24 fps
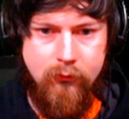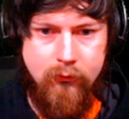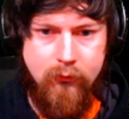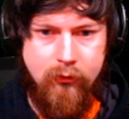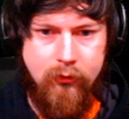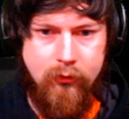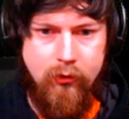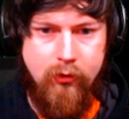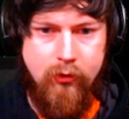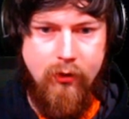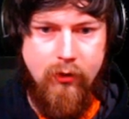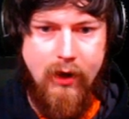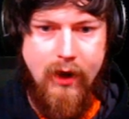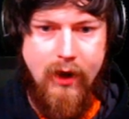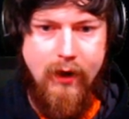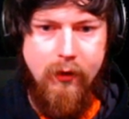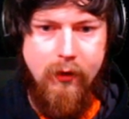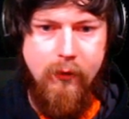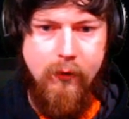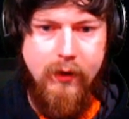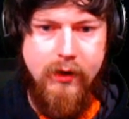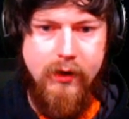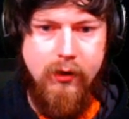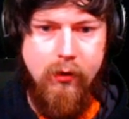Dude, how
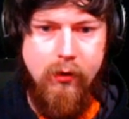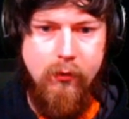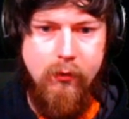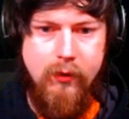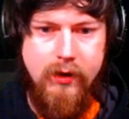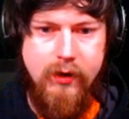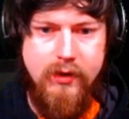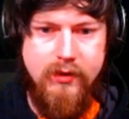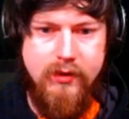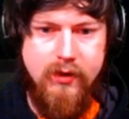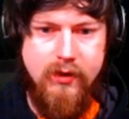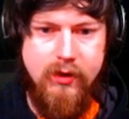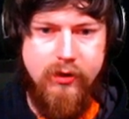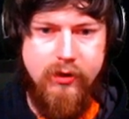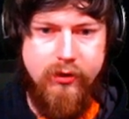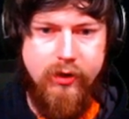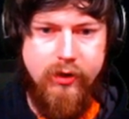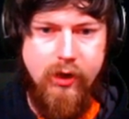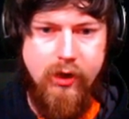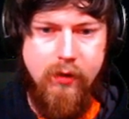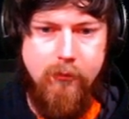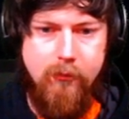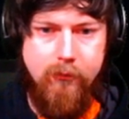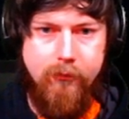do I know when he's gonna
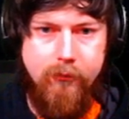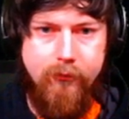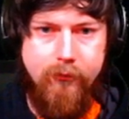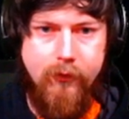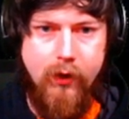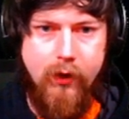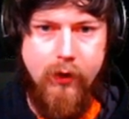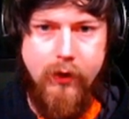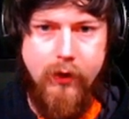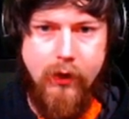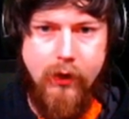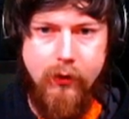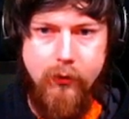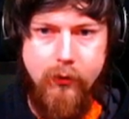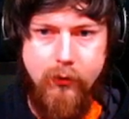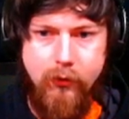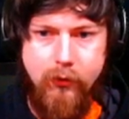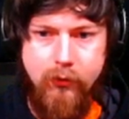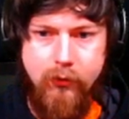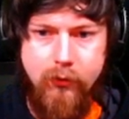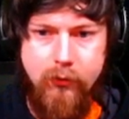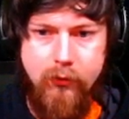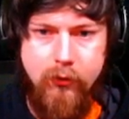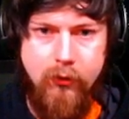jump? Okay, cool.
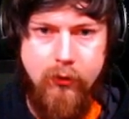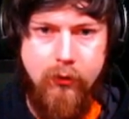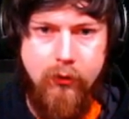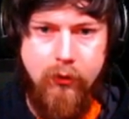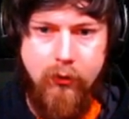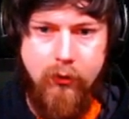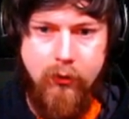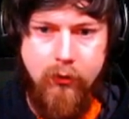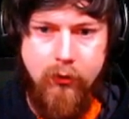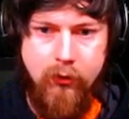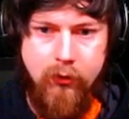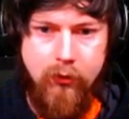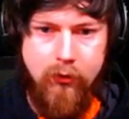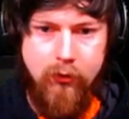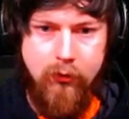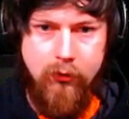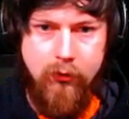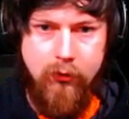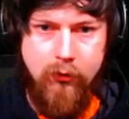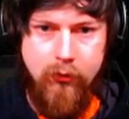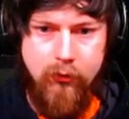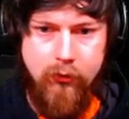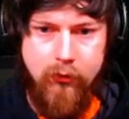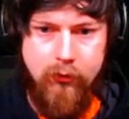
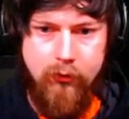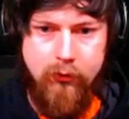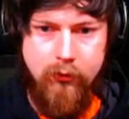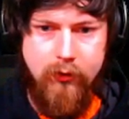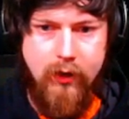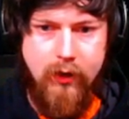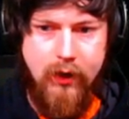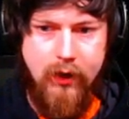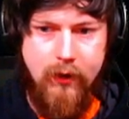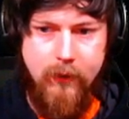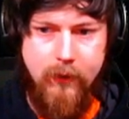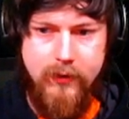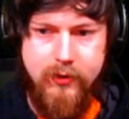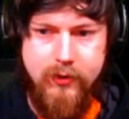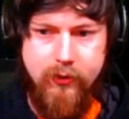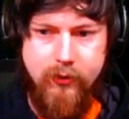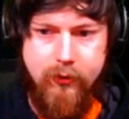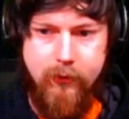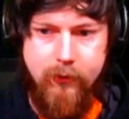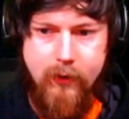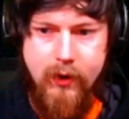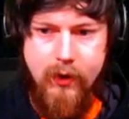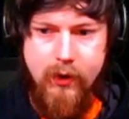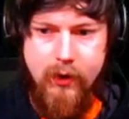Okay, we turn
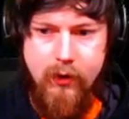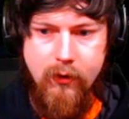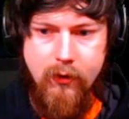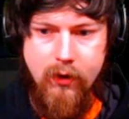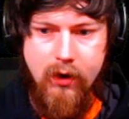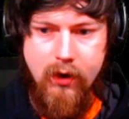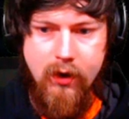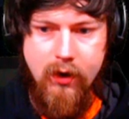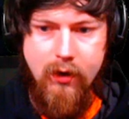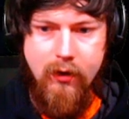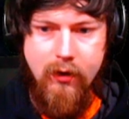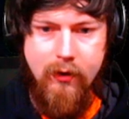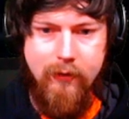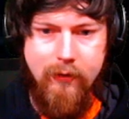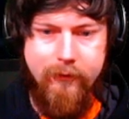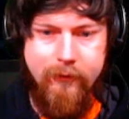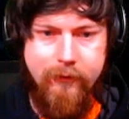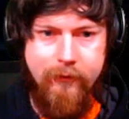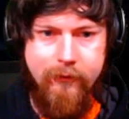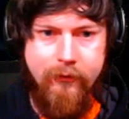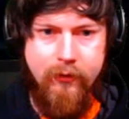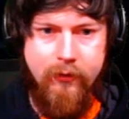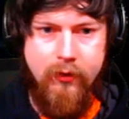the radio off.